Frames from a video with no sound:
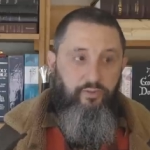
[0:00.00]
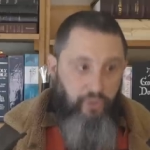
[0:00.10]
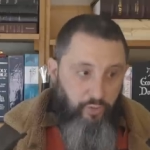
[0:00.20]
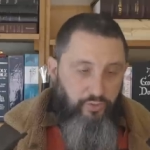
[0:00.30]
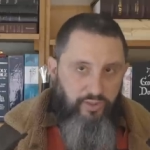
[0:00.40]

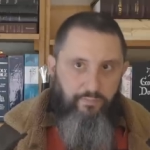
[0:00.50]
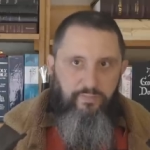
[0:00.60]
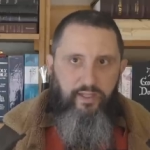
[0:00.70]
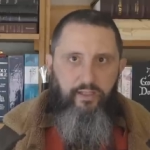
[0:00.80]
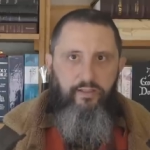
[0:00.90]
Do
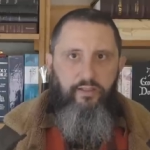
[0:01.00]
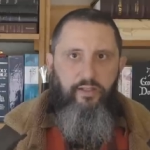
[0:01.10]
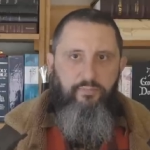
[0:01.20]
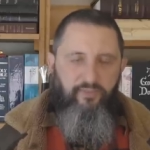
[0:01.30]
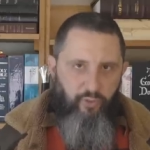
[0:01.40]
something
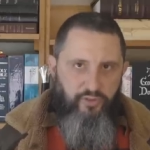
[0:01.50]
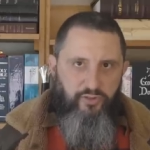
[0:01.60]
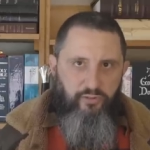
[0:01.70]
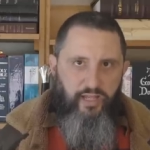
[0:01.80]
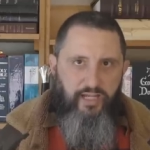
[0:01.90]
before it's
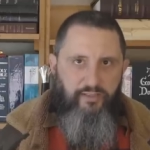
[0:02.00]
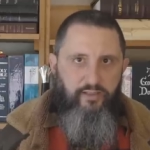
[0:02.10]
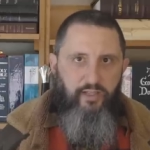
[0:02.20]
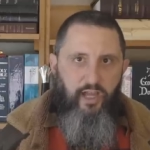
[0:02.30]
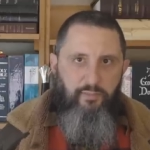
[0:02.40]
too late,